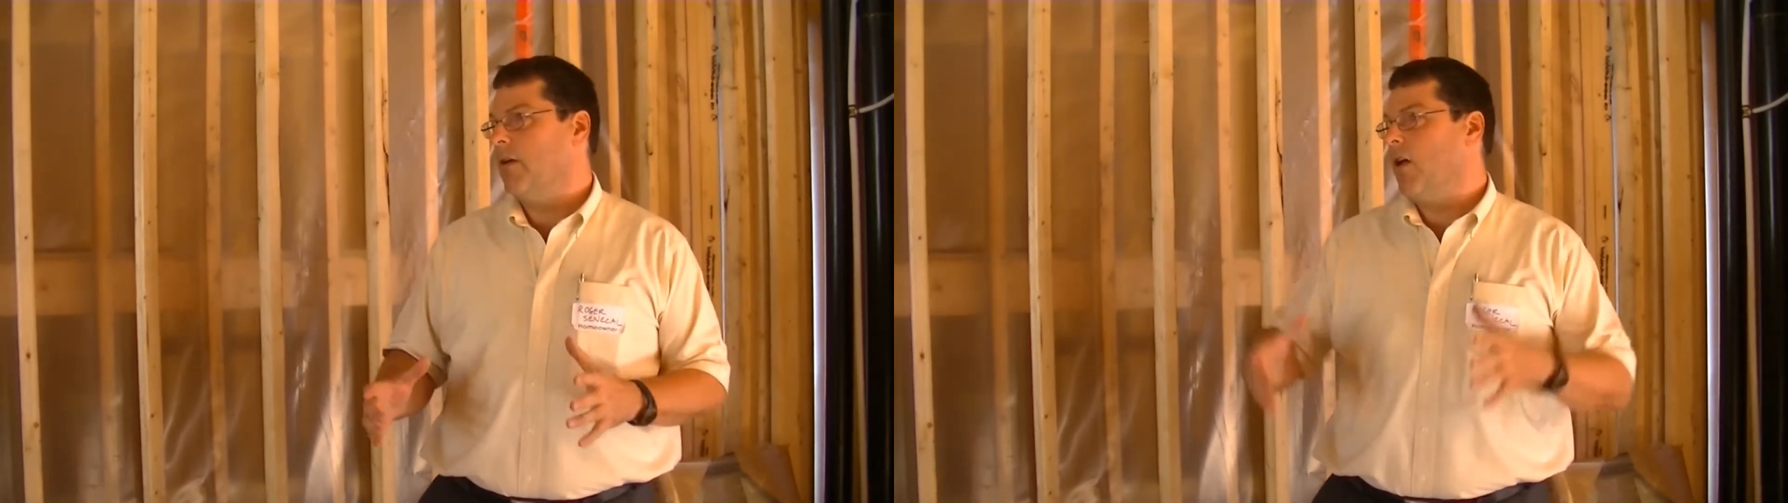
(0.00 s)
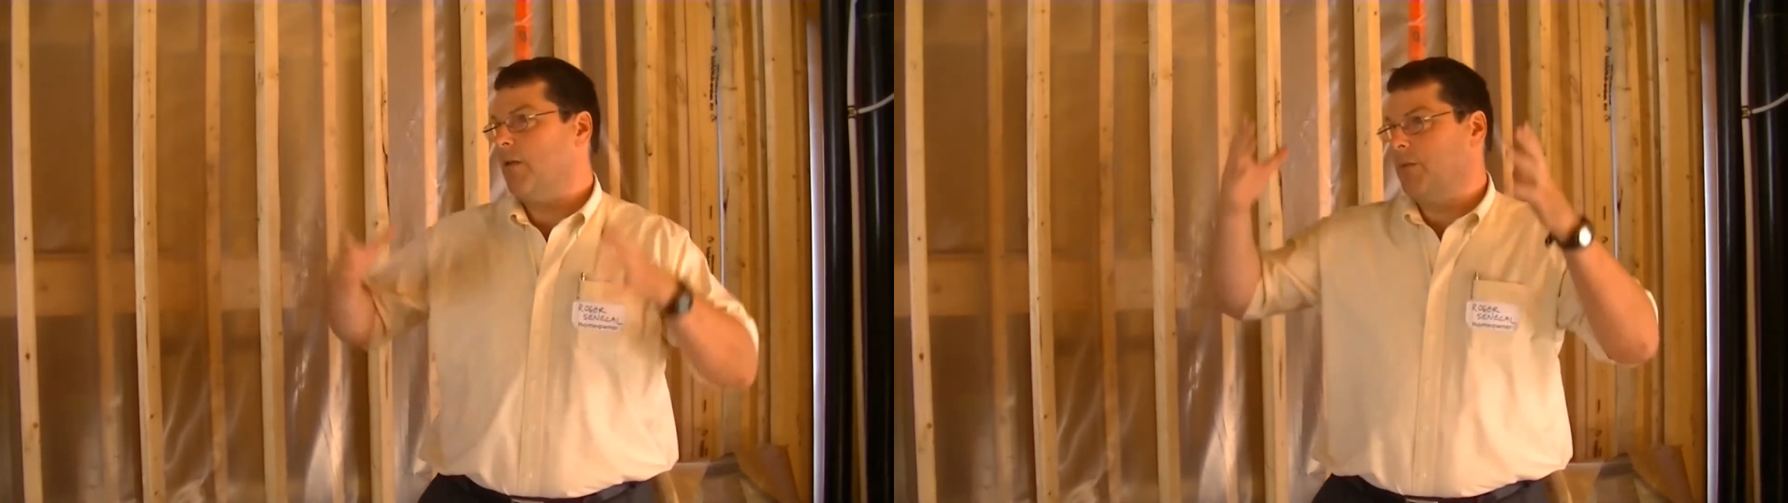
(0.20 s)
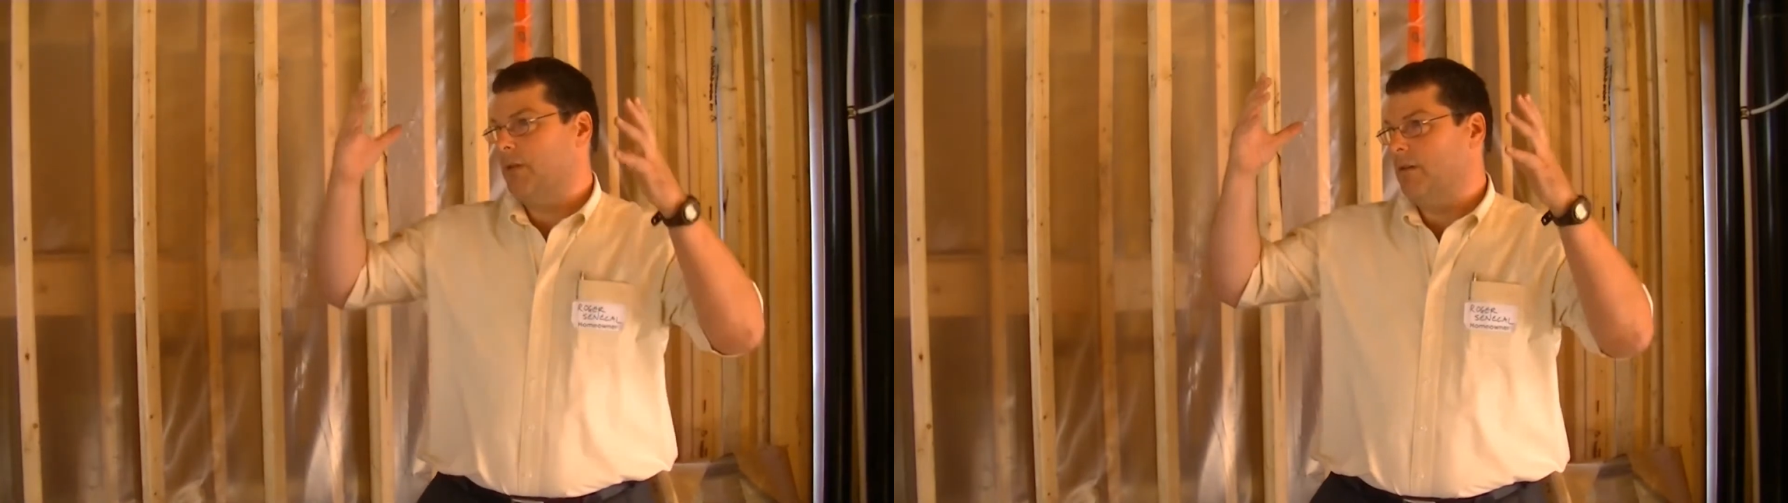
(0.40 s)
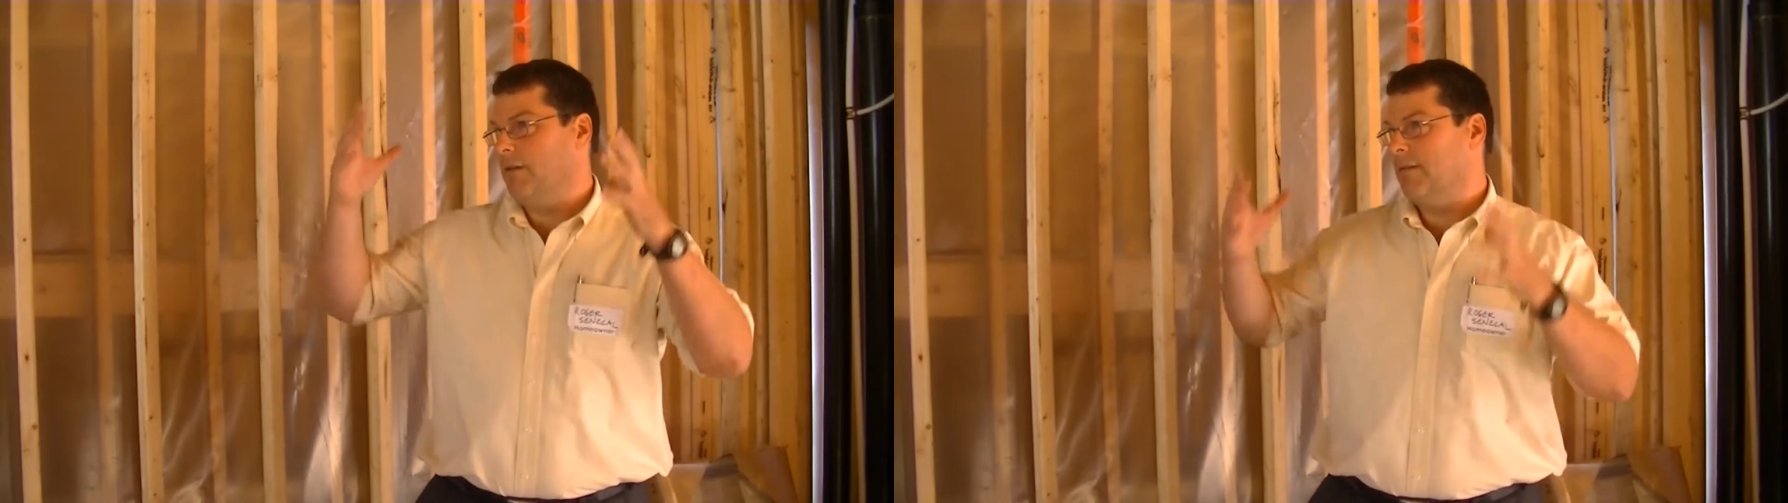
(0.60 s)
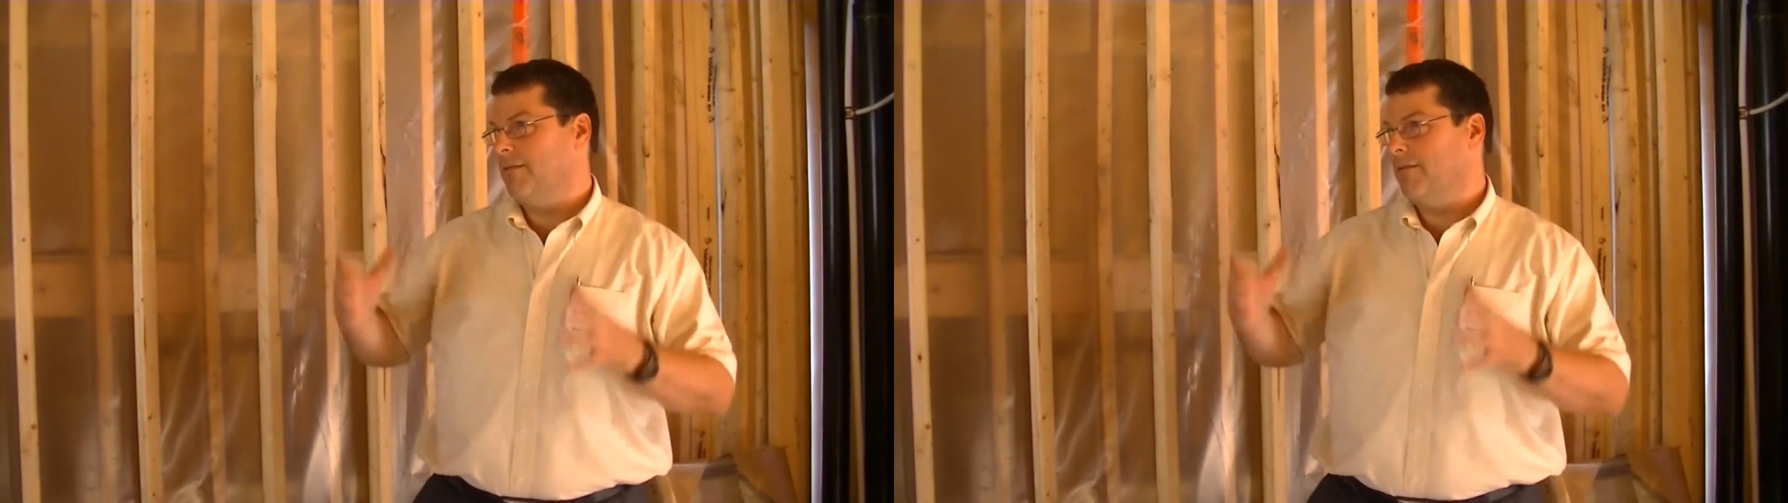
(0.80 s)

columnar